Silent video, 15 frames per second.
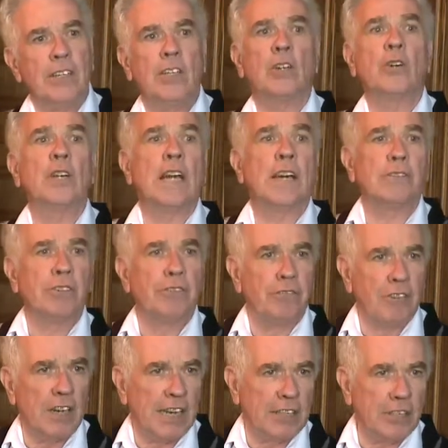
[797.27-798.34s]
and they're going to have to
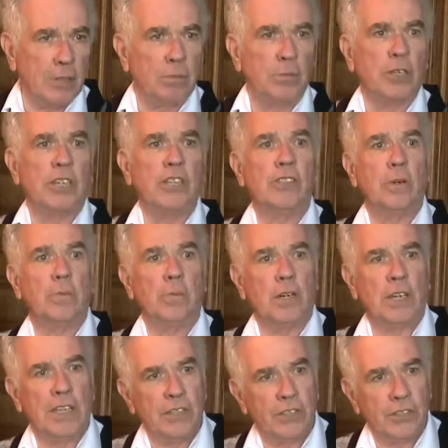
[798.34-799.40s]
find the money somewhere
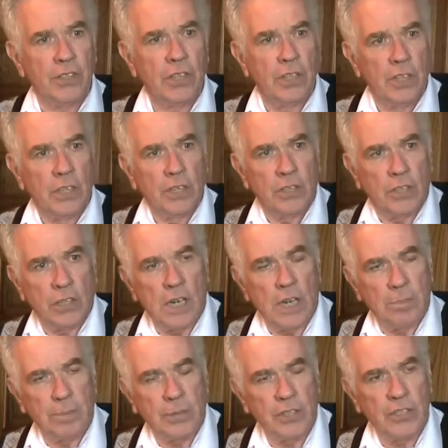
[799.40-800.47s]
else to
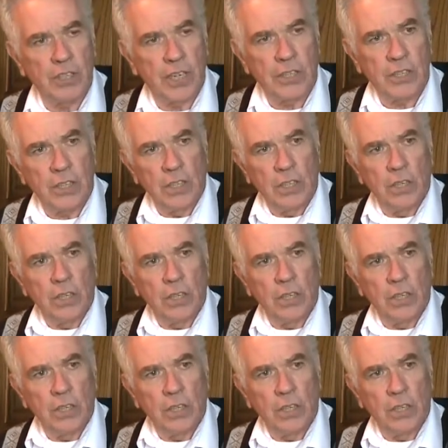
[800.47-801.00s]
compensate.